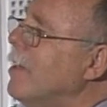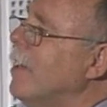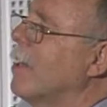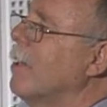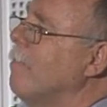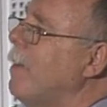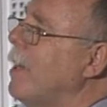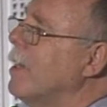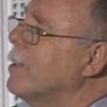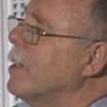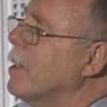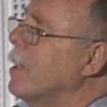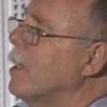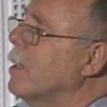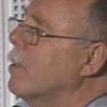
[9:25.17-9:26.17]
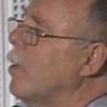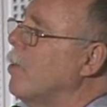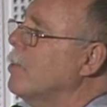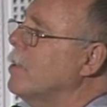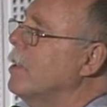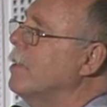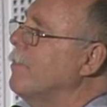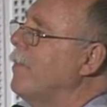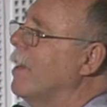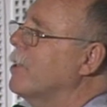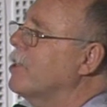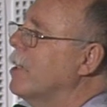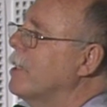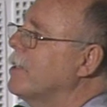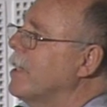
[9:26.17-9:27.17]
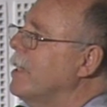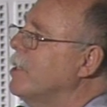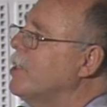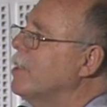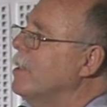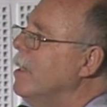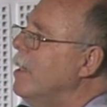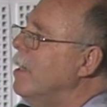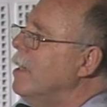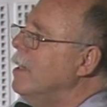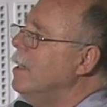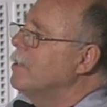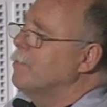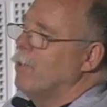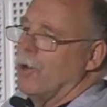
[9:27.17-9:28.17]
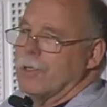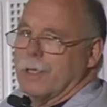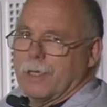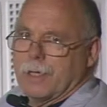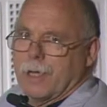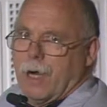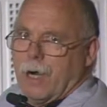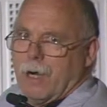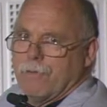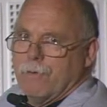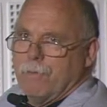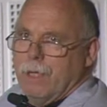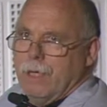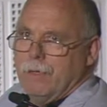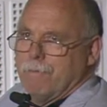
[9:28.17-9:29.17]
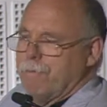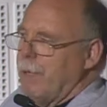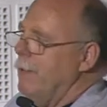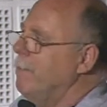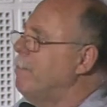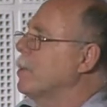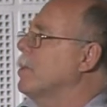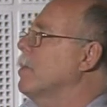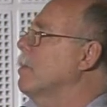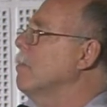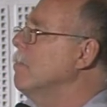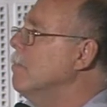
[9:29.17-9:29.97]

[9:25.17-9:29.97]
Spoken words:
nanoparticle and coating functionalization is more than 500,000 papers.